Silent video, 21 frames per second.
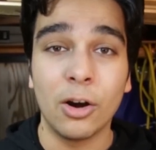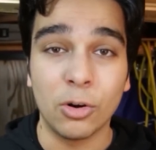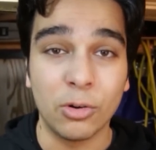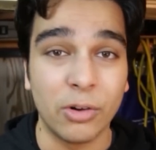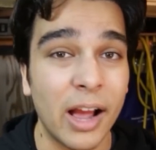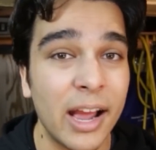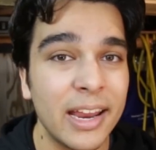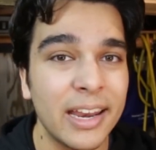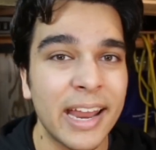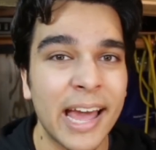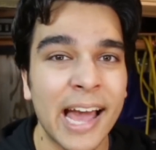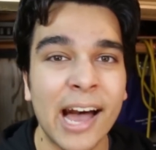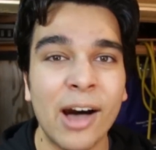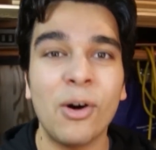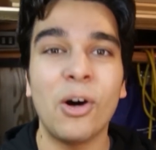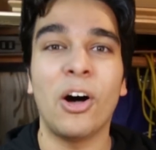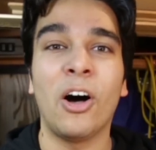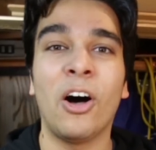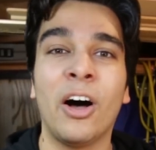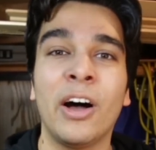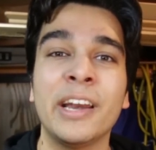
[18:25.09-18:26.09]
right
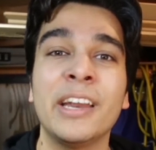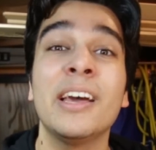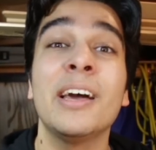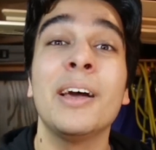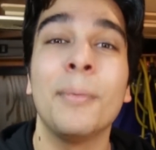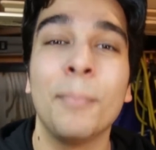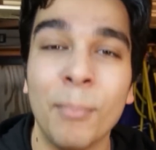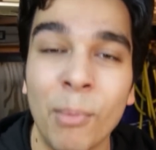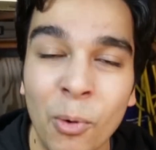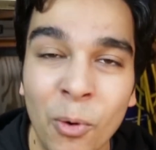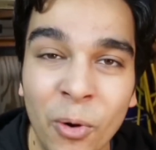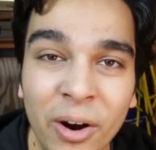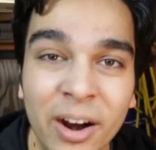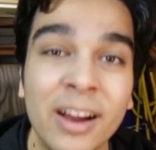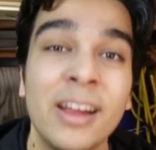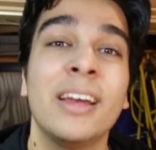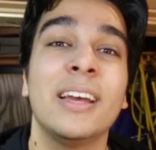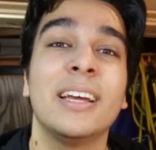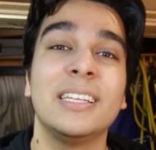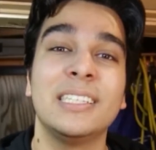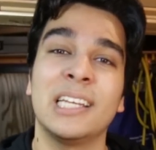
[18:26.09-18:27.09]
now on
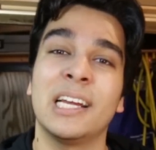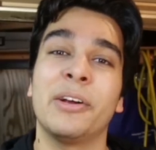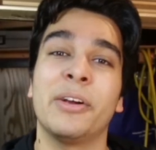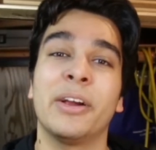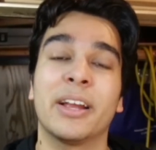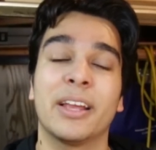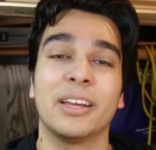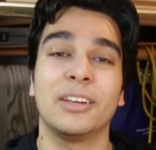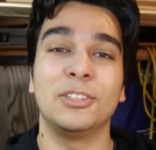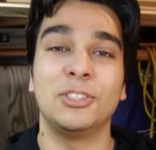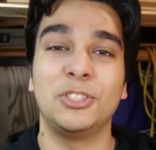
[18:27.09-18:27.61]
more Derek